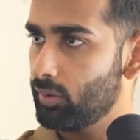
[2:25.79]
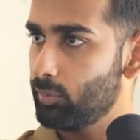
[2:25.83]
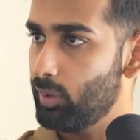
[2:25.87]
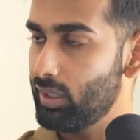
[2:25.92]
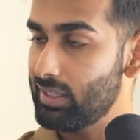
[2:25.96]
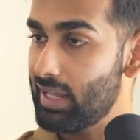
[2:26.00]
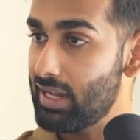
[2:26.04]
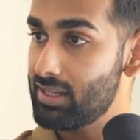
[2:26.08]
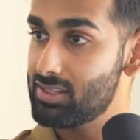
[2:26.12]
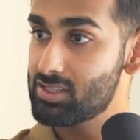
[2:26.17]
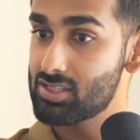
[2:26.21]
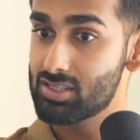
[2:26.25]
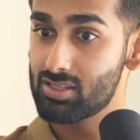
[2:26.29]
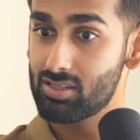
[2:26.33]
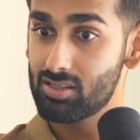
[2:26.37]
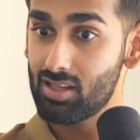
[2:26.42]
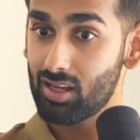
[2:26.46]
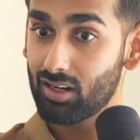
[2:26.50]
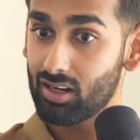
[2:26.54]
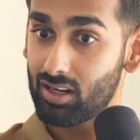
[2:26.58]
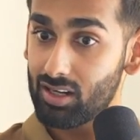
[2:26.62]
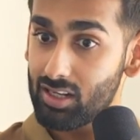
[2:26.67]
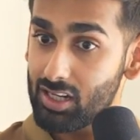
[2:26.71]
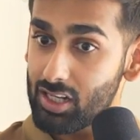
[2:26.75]
But that's
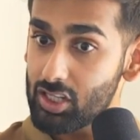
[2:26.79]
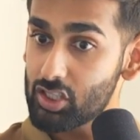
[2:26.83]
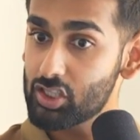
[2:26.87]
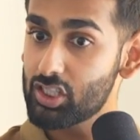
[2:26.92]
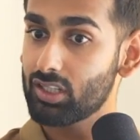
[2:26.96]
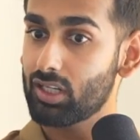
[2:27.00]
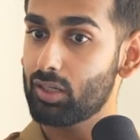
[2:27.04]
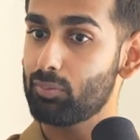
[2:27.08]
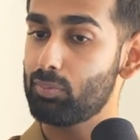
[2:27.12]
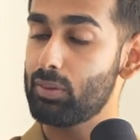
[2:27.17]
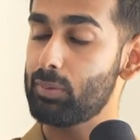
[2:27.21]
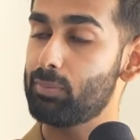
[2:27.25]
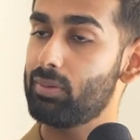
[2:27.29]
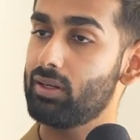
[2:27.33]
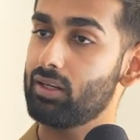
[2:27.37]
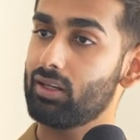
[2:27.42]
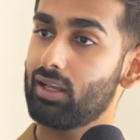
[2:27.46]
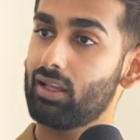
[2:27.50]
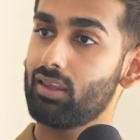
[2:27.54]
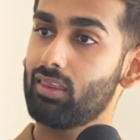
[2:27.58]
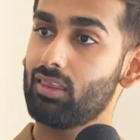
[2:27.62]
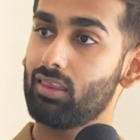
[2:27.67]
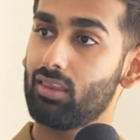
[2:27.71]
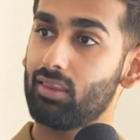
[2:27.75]
the conditioning that people
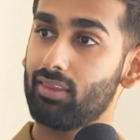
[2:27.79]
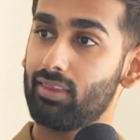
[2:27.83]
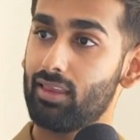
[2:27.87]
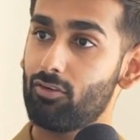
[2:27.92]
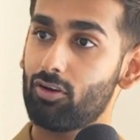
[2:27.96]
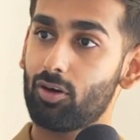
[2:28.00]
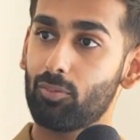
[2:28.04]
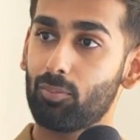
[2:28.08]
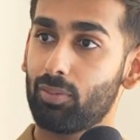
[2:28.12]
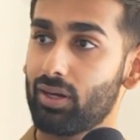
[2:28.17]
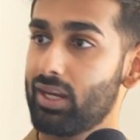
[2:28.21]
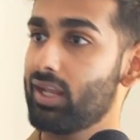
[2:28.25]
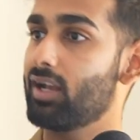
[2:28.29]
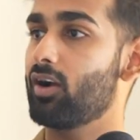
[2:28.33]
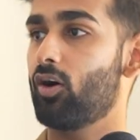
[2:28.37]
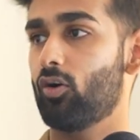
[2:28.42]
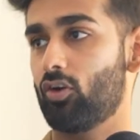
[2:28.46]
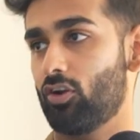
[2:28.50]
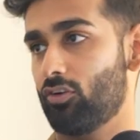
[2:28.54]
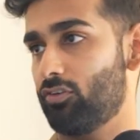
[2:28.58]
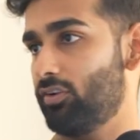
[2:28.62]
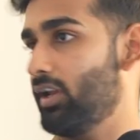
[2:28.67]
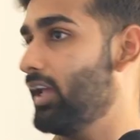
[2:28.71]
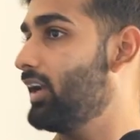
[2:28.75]
can never break
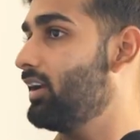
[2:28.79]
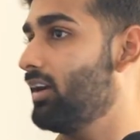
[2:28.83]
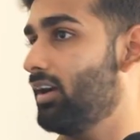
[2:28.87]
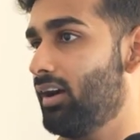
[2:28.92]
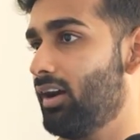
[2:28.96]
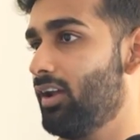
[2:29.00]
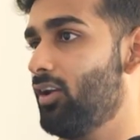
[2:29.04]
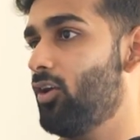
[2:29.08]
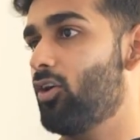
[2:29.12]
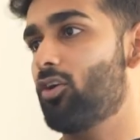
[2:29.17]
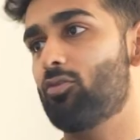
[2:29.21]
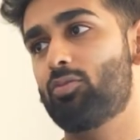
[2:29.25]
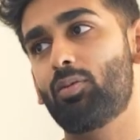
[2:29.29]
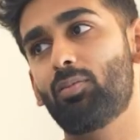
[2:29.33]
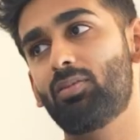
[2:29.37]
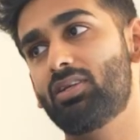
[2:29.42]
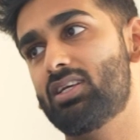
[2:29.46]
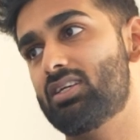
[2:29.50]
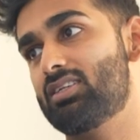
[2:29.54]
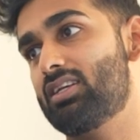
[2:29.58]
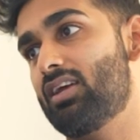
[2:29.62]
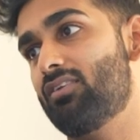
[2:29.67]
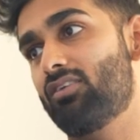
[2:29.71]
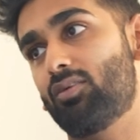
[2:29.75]
out of. Like, a lot of
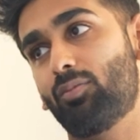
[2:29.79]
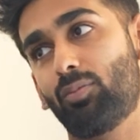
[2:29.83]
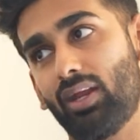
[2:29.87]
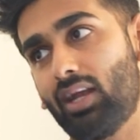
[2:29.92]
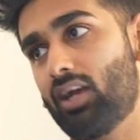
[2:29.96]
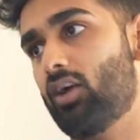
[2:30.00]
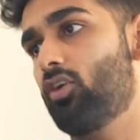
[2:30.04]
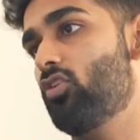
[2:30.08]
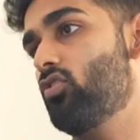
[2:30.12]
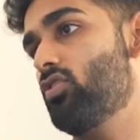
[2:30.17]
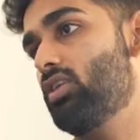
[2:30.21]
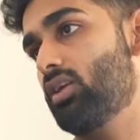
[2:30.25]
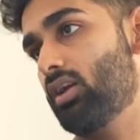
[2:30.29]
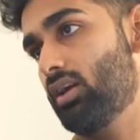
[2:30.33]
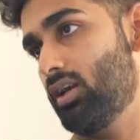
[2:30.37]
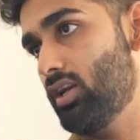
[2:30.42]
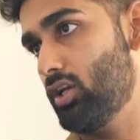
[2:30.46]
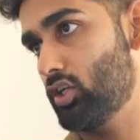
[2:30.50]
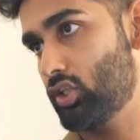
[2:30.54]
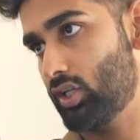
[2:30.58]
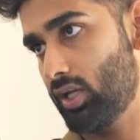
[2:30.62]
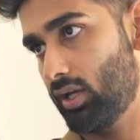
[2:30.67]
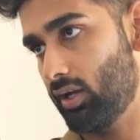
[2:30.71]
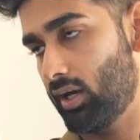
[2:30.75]
people just never break out of that
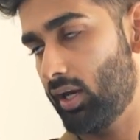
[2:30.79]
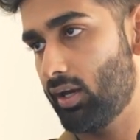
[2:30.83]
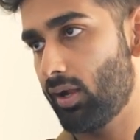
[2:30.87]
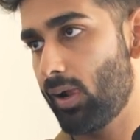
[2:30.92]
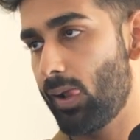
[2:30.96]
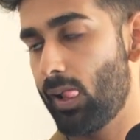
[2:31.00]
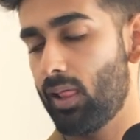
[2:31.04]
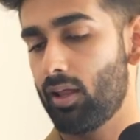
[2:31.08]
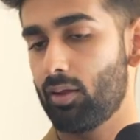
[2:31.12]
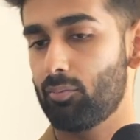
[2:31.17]
conditioning, right?